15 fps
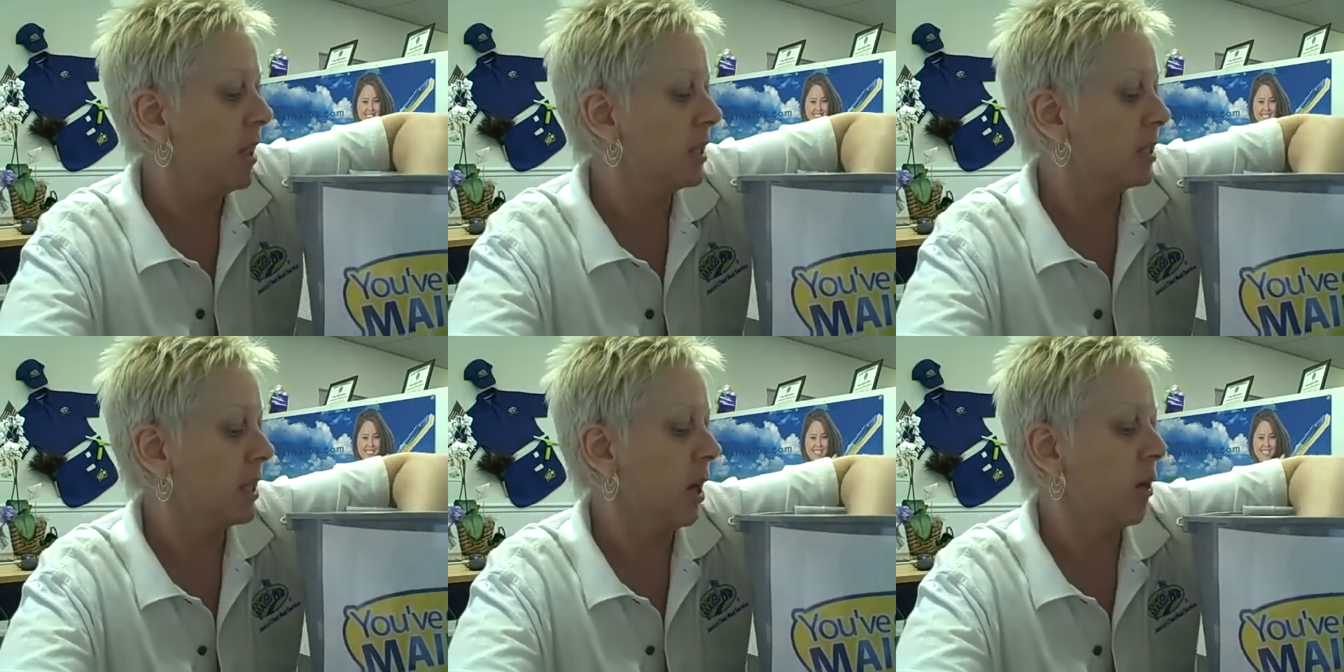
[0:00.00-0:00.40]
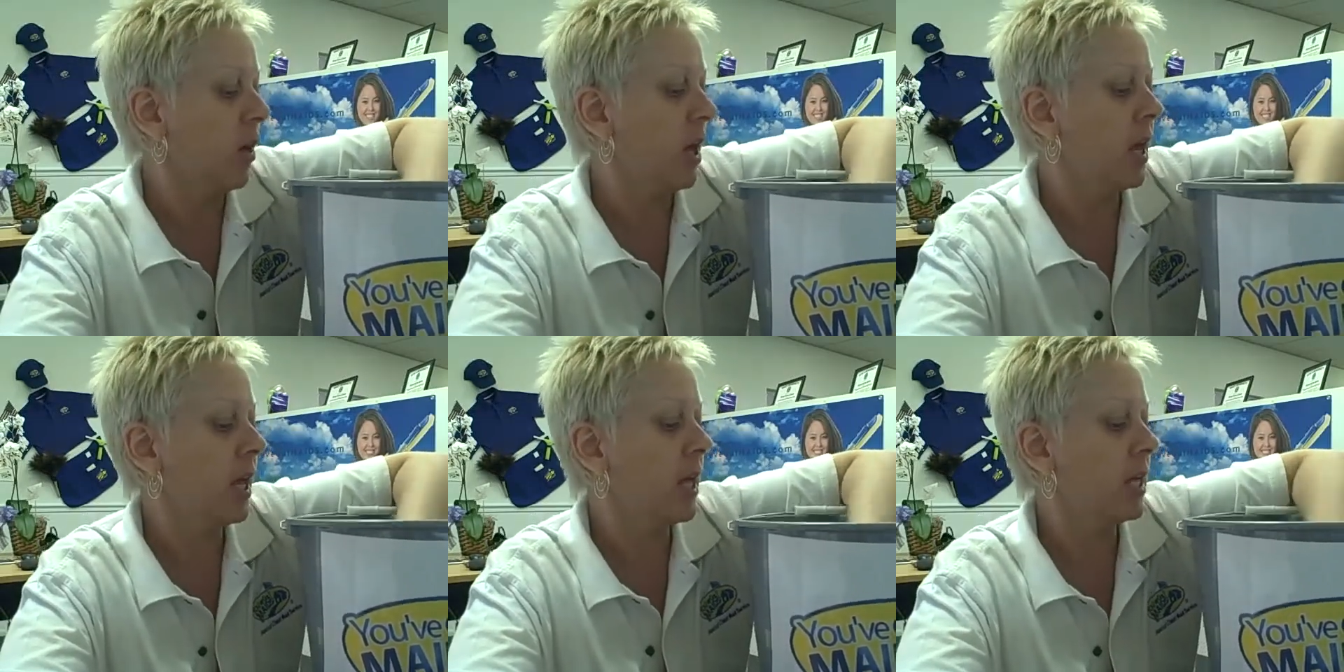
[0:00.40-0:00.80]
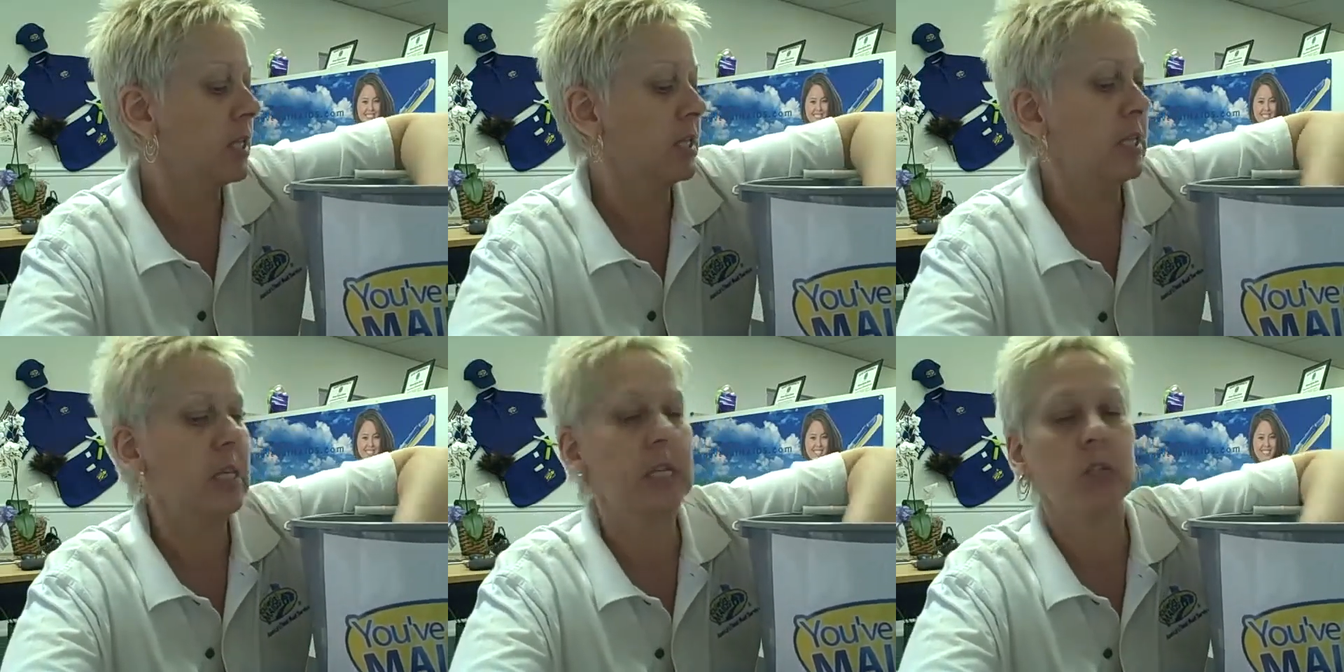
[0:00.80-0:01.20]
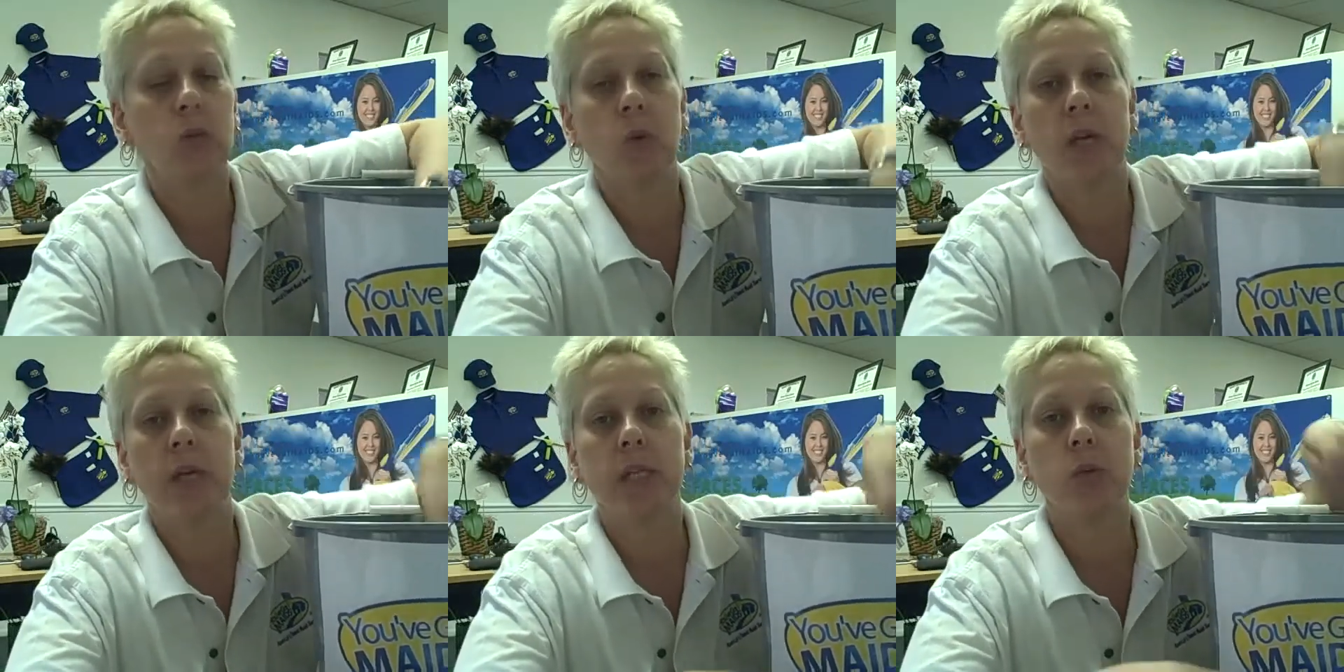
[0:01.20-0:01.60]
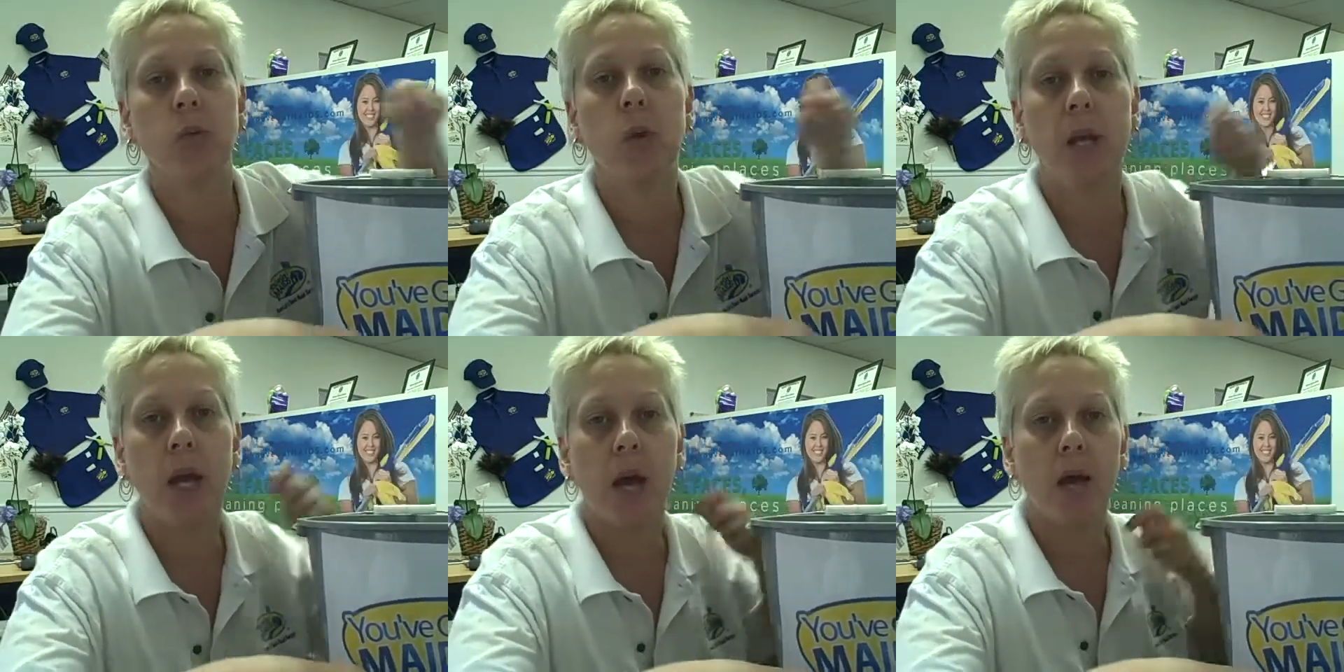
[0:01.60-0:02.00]
So here's this week's
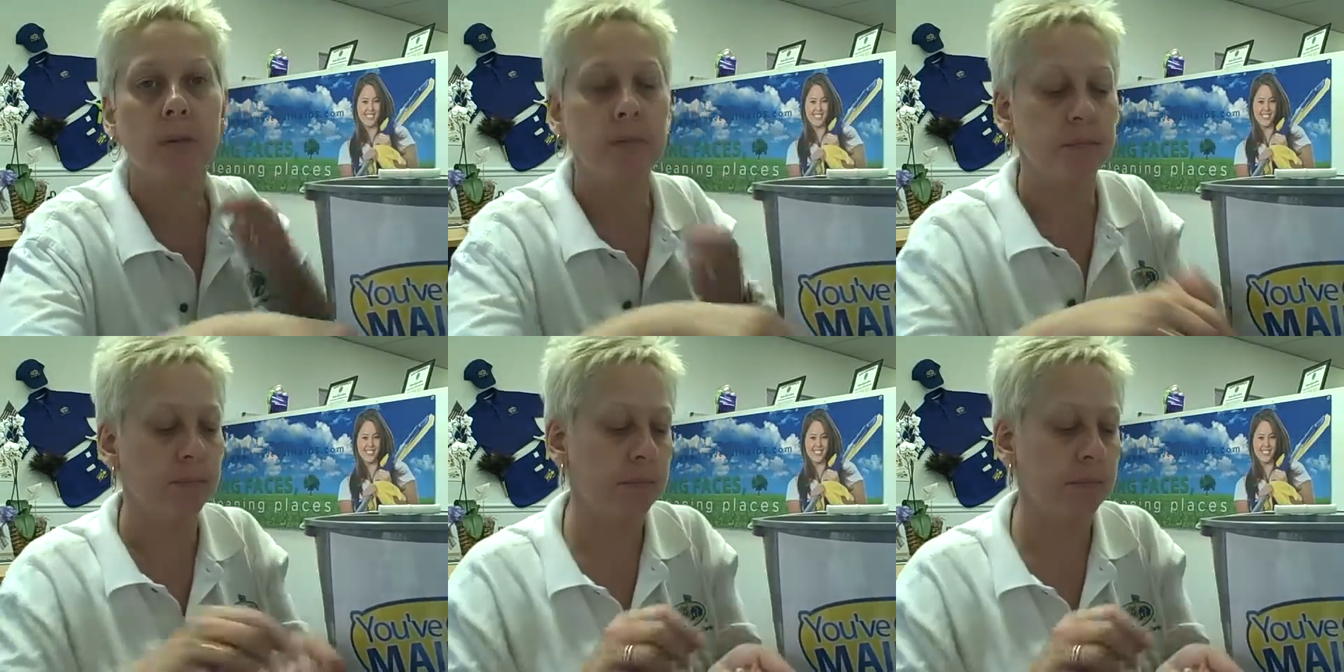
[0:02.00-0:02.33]
winner.